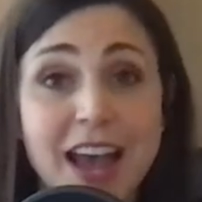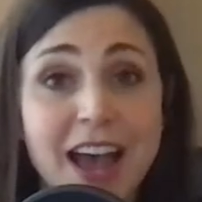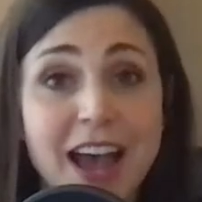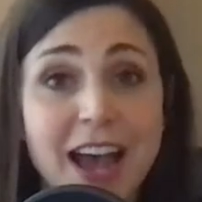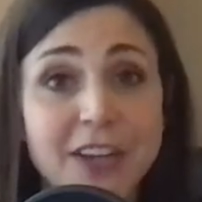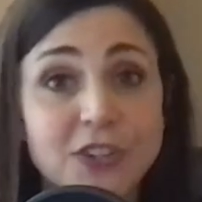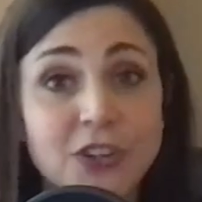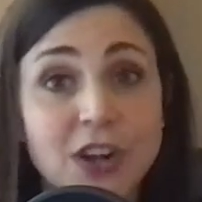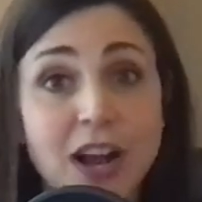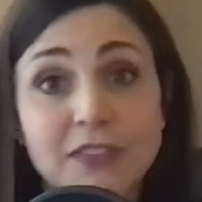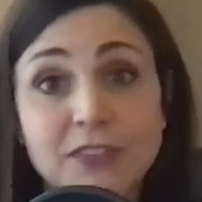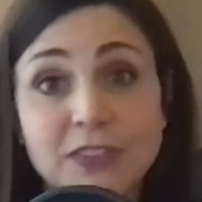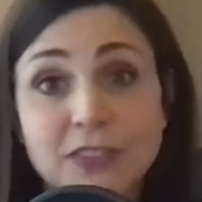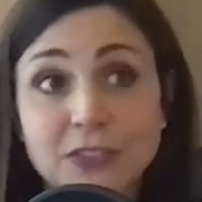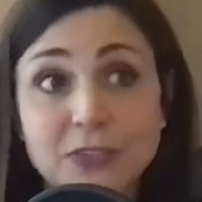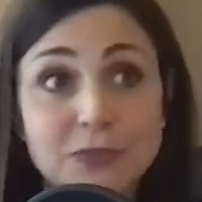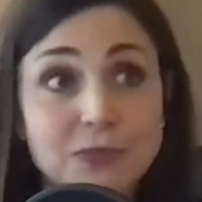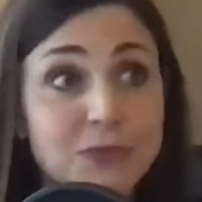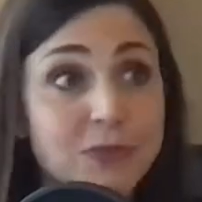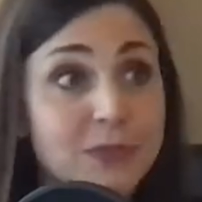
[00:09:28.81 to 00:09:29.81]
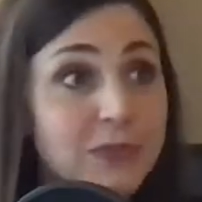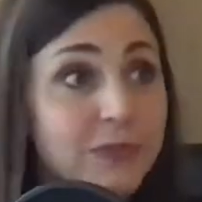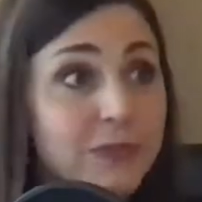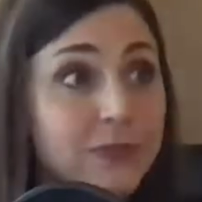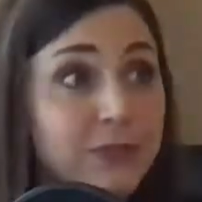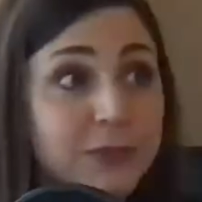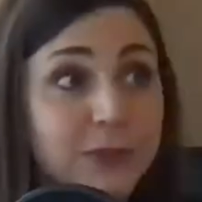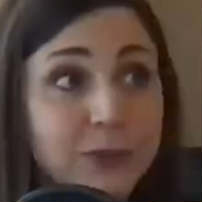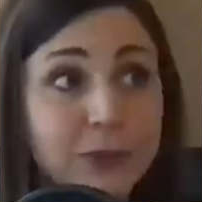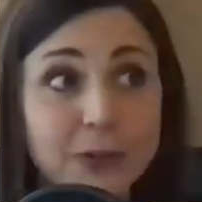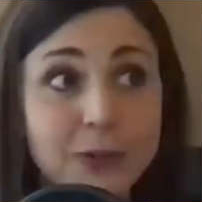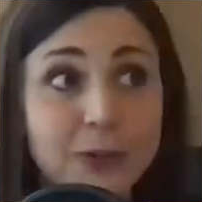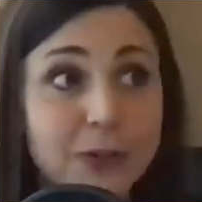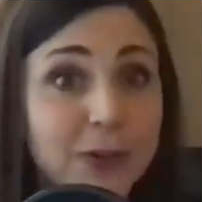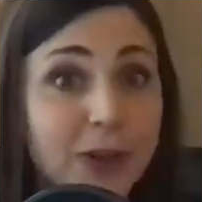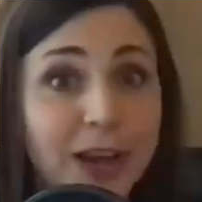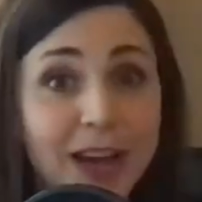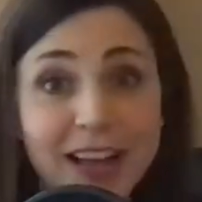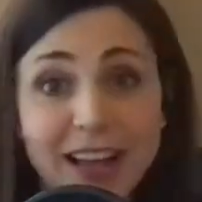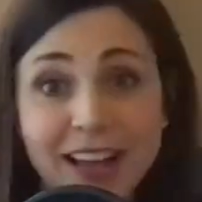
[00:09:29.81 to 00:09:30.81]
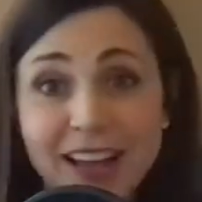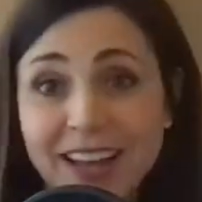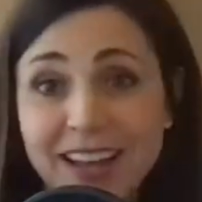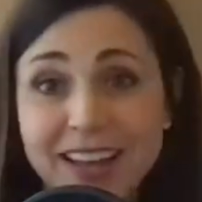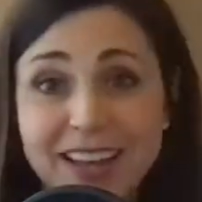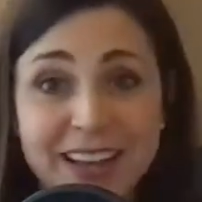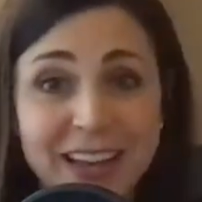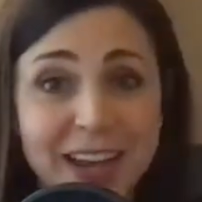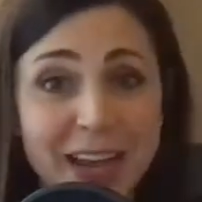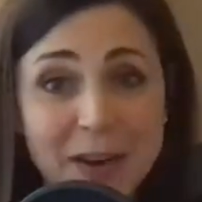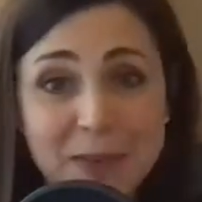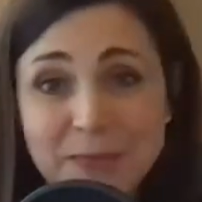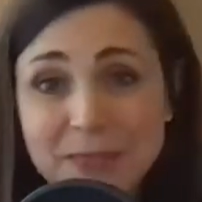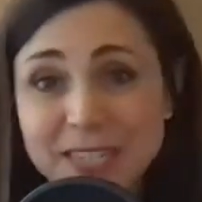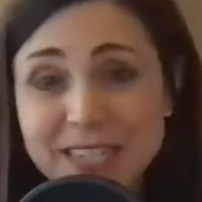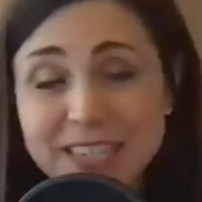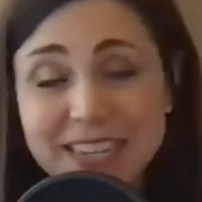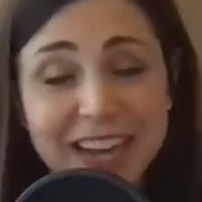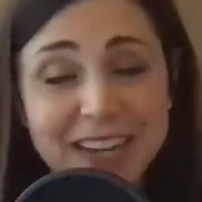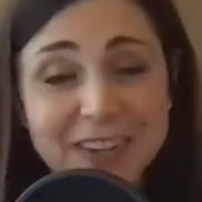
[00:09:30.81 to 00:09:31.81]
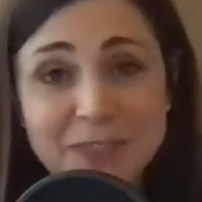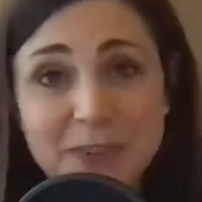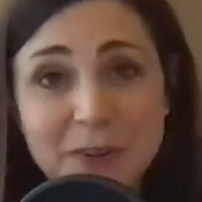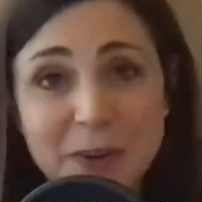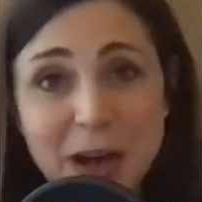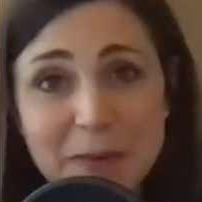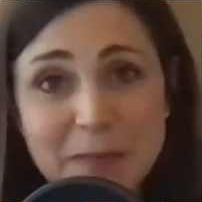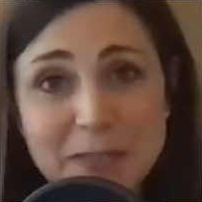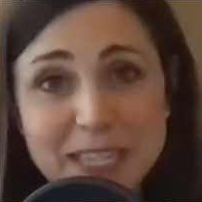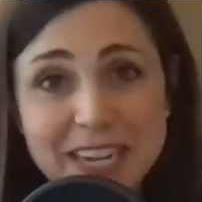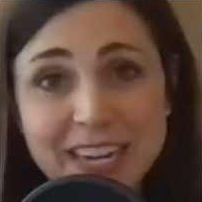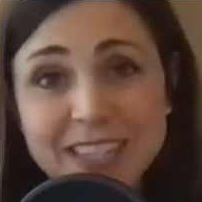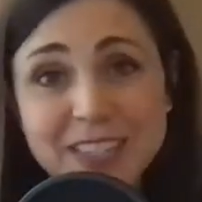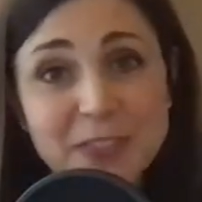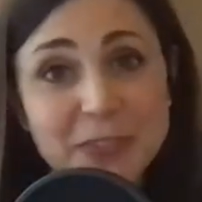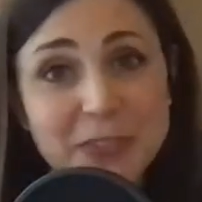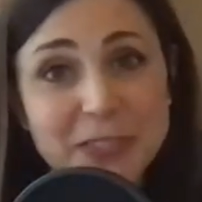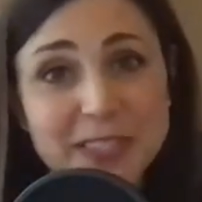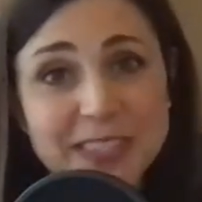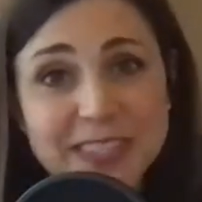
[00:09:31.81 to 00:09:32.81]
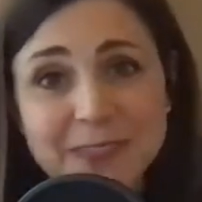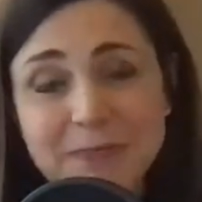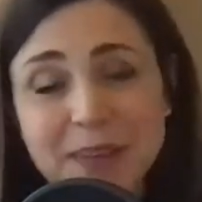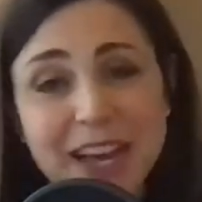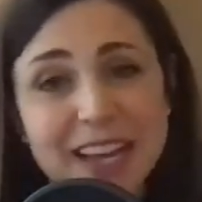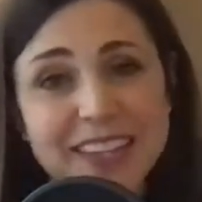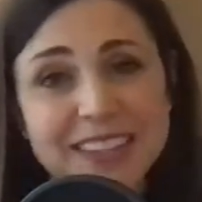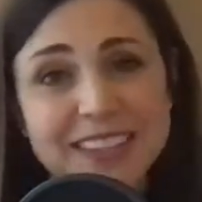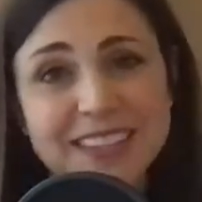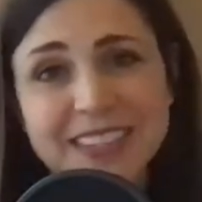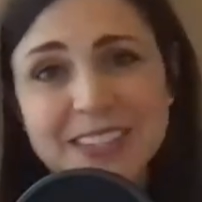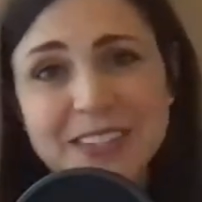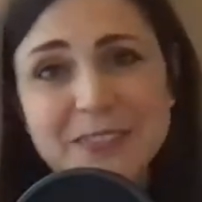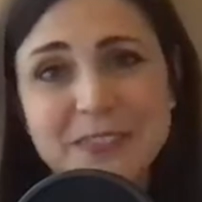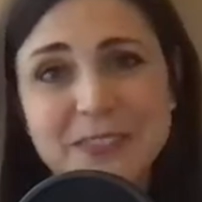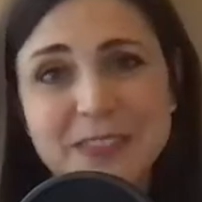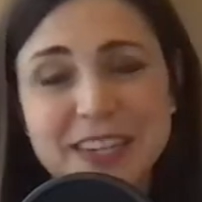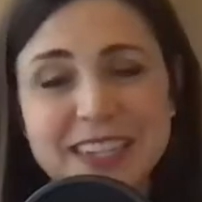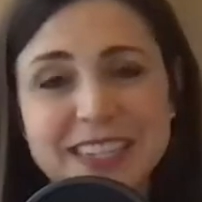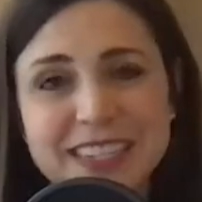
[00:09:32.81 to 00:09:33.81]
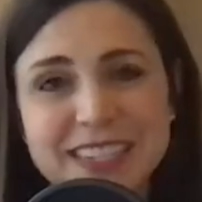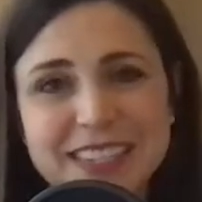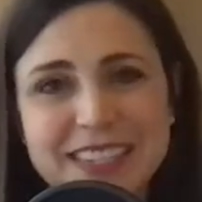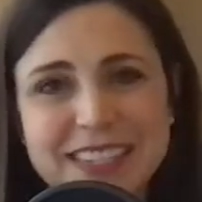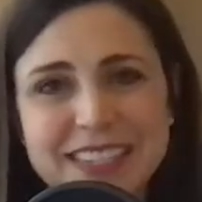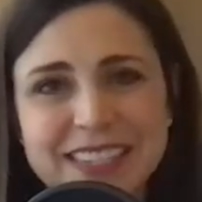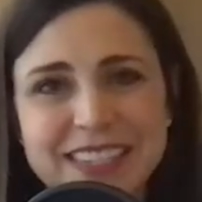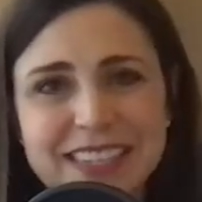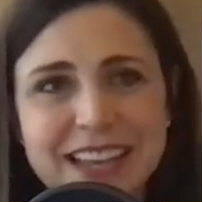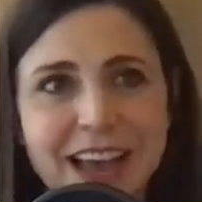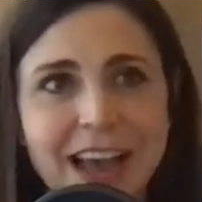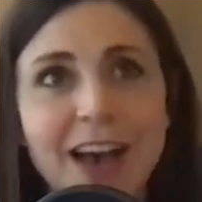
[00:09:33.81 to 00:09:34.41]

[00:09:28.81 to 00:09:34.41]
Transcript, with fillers: I traveled for uh, how many, I don't know how many hundreds of miles of radiuses,